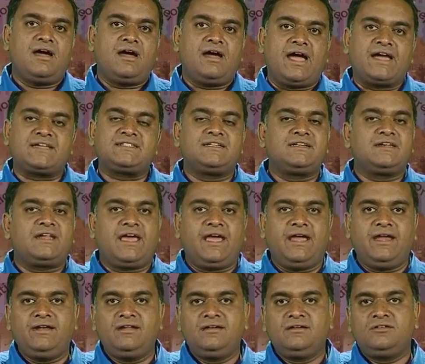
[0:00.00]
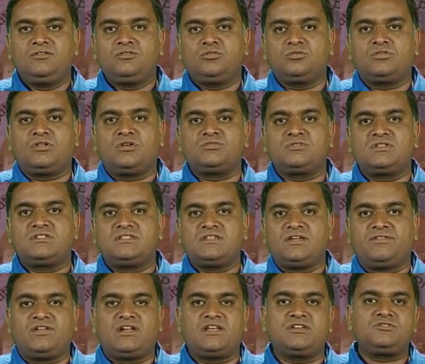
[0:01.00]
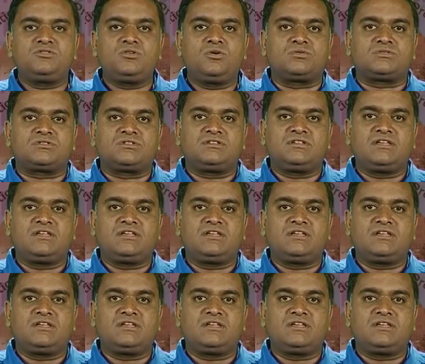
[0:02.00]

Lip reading: Action Aid 2007 as source.